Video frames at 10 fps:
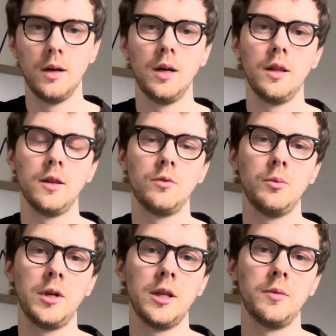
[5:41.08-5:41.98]
And then we
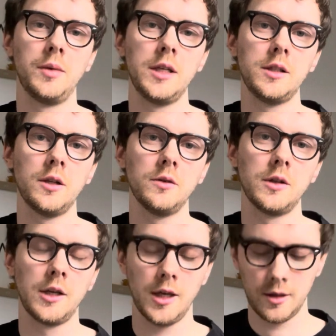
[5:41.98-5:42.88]
play the bass note
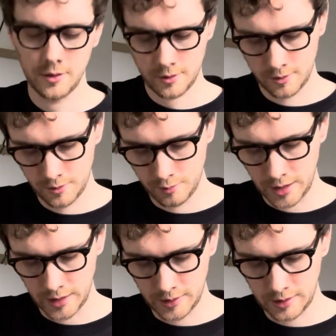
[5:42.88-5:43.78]
again by
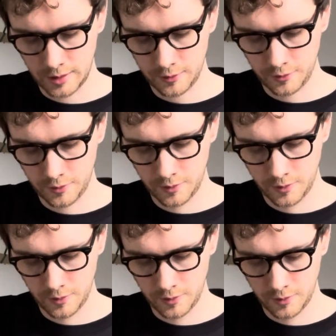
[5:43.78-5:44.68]
itself.
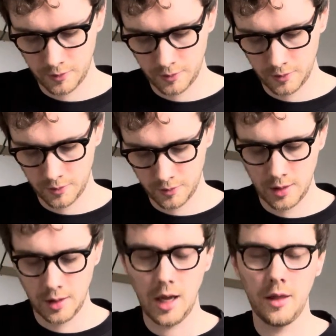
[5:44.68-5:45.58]

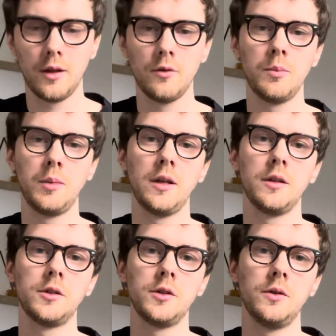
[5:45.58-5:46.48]
And then we play the
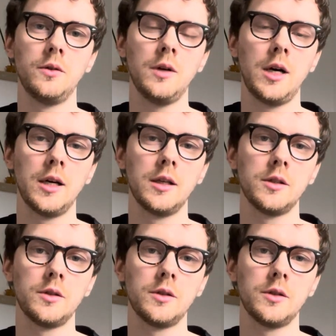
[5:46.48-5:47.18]
2 highest